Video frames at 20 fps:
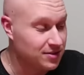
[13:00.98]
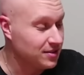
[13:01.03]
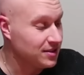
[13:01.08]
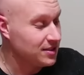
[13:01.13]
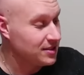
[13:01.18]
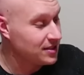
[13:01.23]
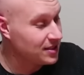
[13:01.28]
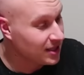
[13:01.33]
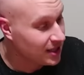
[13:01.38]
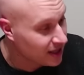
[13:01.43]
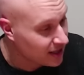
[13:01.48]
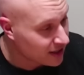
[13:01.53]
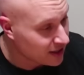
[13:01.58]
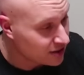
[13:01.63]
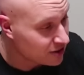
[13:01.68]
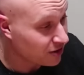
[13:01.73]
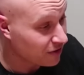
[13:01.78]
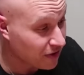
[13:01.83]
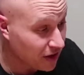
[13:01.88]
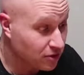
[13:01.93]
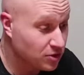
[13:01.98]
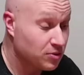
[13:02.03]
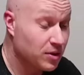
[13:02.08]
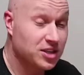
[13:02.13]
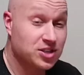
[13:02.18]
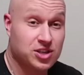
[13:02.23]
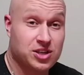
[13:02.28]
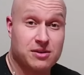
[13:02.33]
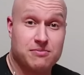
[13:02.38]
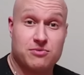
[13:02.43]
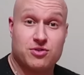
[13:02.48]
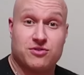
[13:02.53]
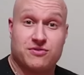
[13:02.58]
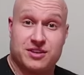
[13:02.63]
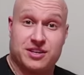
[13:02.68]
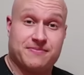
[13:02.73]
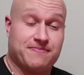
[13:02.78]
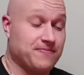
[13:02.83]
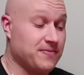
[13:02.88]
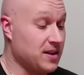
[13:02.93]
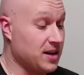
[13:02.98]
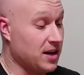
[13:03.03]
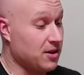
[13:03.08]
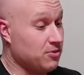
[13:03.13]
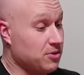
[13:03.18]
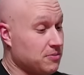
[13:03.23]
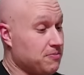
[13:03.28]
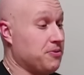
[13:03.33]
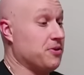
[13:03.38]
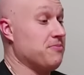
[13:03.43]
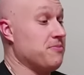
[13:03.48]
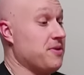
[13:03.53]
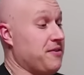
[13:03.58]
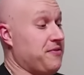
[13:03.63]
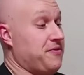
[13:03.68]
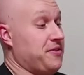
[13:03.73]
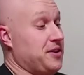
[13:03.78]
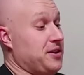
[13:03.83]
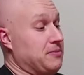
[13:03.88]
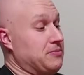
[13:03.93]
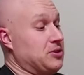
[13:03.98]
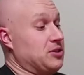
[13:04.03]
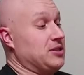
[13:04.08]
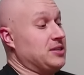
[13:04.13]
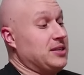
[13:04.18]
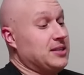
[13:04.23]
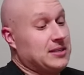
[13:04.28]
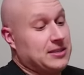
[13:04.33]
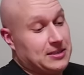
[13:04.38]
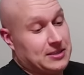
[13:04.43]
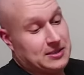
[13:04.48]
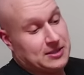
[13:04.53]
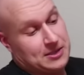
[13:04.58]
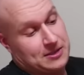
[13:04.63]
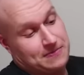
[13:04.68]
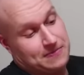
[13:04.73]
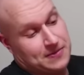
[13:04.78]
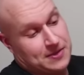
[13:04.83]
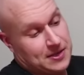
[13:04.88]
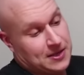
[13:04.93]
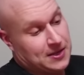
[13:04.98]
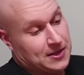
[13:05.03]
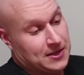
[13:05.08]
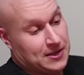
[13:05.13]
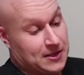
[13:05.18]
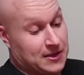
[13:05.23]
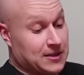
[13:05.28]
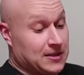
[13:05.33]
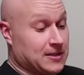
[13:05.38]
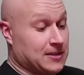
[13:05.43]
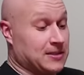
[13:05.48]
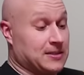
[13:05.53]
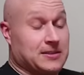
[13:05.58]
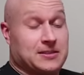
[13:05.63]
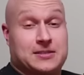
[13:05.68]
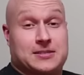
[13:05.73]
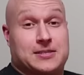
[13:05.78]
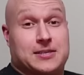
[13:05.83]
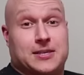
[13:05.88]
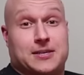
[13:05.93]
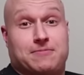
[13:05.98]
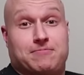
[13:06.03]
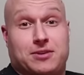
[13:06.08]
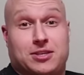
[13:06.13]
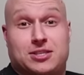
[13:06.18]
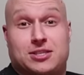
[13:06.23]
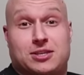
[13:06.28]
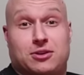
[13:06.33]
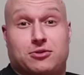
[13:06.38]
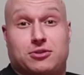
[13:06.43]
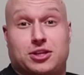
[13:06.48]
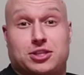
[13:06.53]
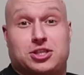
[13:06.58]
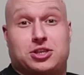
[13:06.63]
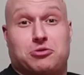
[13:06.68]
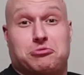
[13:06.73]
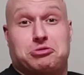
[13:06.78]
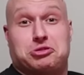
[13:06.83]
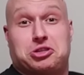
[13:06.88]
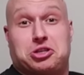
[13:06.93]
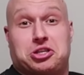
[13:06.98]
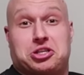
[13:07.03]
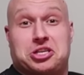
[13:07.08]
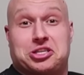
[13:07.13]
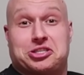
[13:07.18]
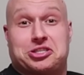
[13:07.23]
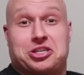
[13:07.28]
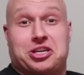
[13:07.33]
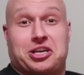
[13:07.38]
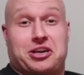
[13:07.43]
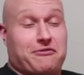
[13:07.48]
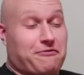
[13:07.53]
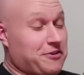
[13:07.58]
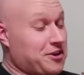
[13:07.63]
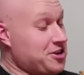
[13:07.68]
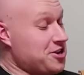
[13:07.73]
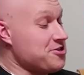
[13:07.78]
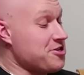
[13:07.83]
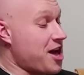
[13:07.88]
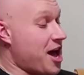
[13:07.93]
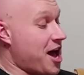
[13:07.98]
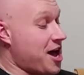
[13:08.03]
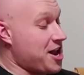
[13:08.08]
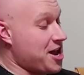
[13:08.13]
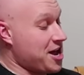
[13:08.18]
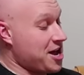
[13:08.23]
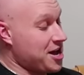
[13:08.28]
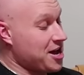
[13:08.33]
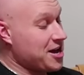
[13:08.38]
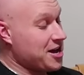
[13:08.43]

so if I was watching a movie, I would put my feet up just like this. Let's see what she tastes like if I did that.